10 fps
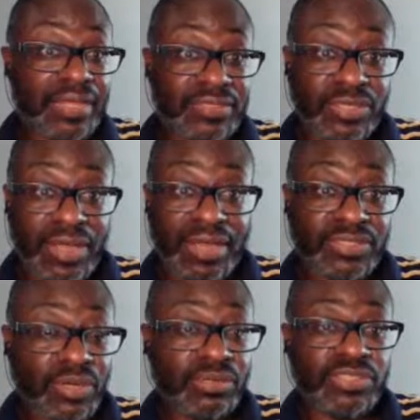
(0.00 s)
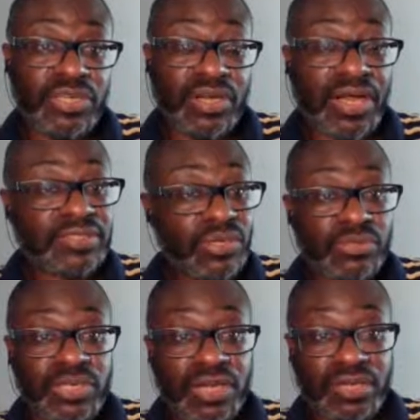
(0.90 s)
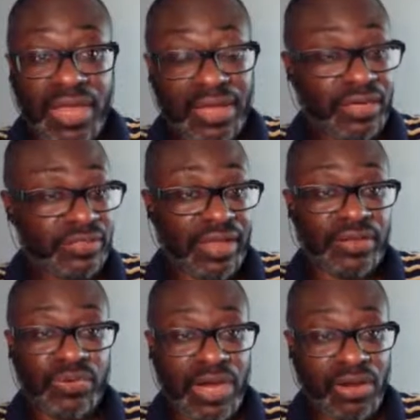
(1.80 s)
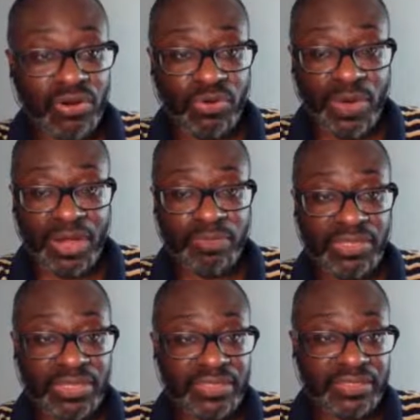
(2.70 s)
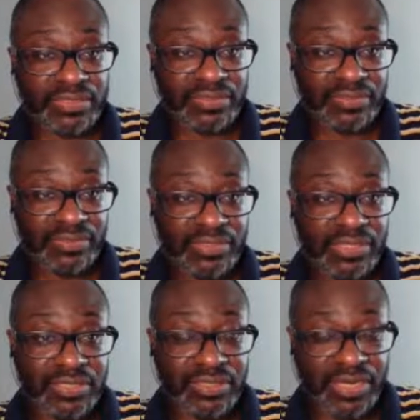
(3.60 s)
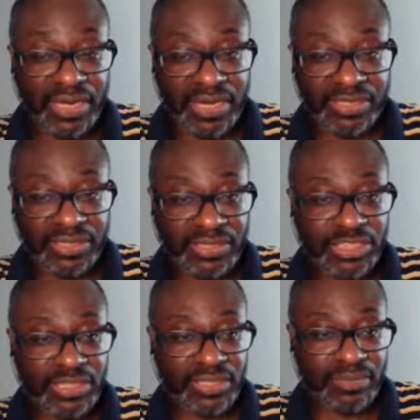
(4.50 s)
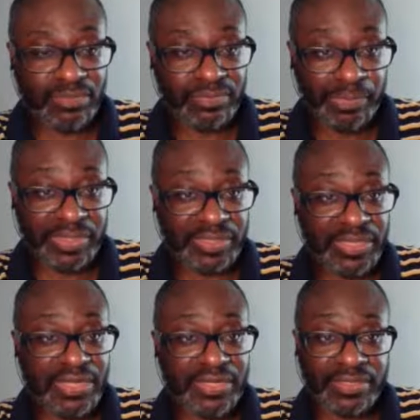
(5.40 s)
I told y'all, y'all know what I call Rob Pelinka, the Lakers GM. Pastinka.